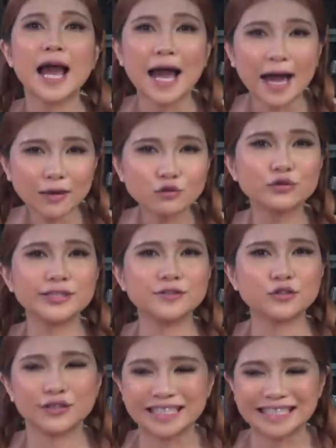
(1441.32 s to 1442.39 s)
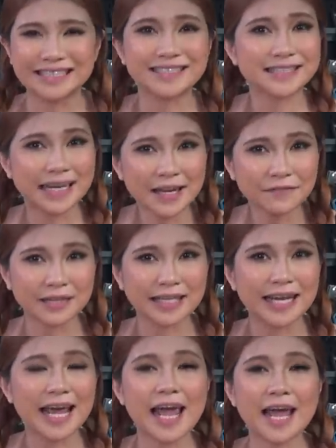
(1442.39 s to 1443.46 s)
how to install these
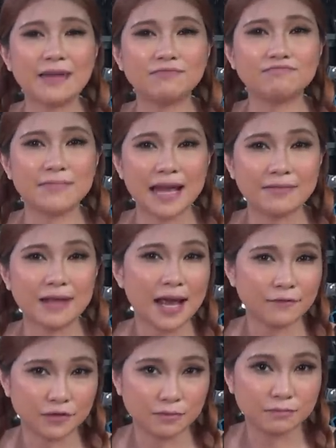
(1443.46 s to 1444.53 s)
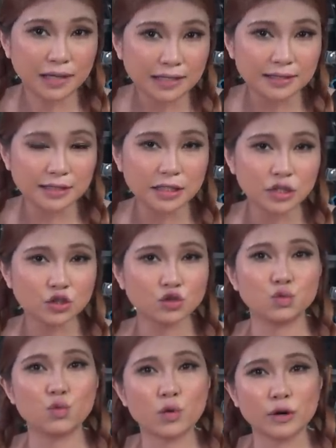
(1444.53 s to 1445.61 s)
safely and that have the ability
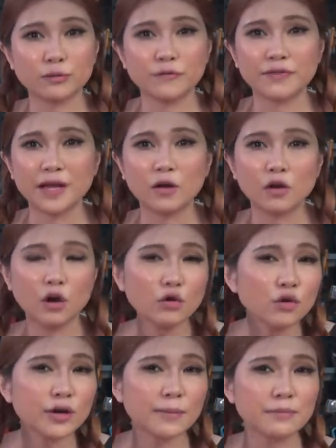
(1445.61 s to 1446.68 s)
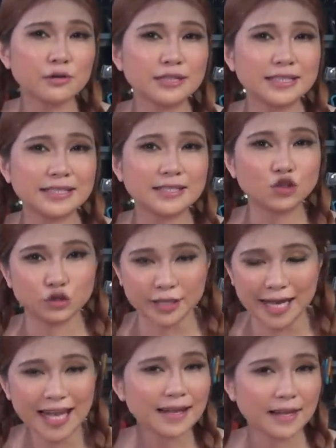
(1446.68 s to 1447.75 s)
to work with their local communities to
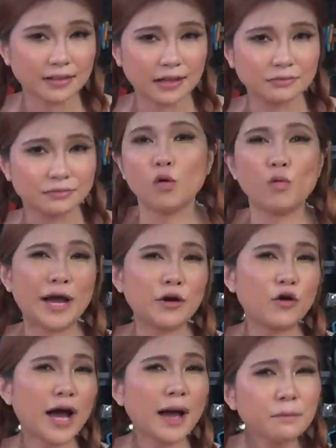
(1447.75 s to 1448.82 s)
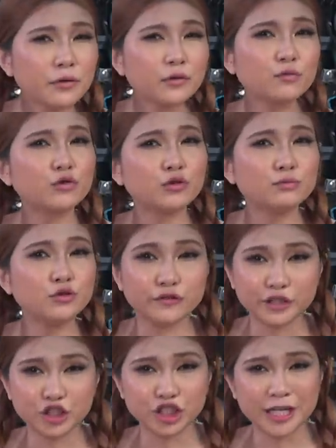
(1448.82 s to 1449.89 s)
get that done. While upper room
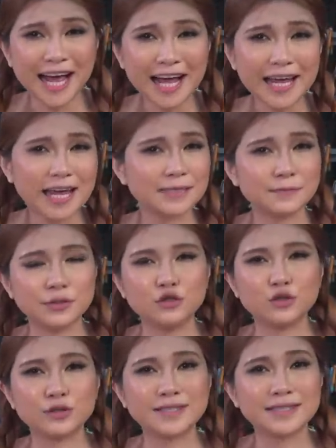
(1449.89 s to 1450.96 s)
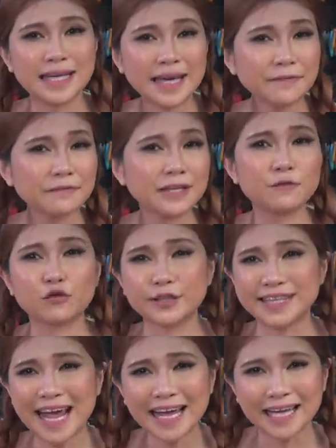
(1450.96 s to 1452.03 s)
UVGI has been used safely for
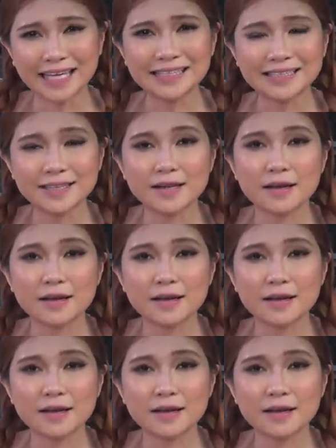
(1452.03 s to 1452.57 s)
decades,